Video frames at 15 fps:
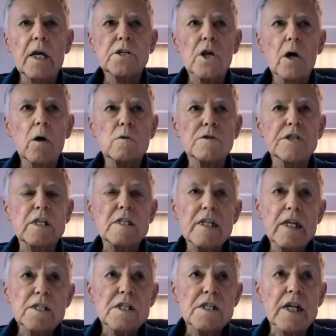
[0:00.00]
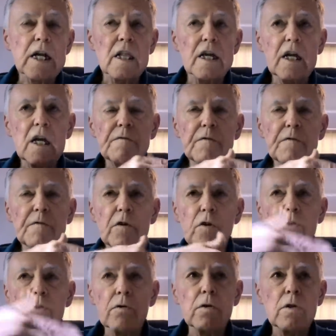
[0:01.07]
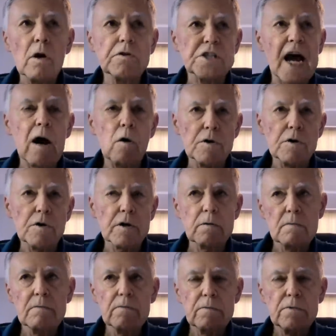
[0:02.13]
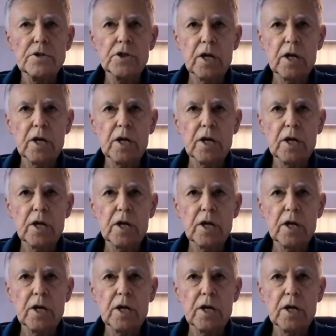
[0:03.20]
So statistically, if you threw those out,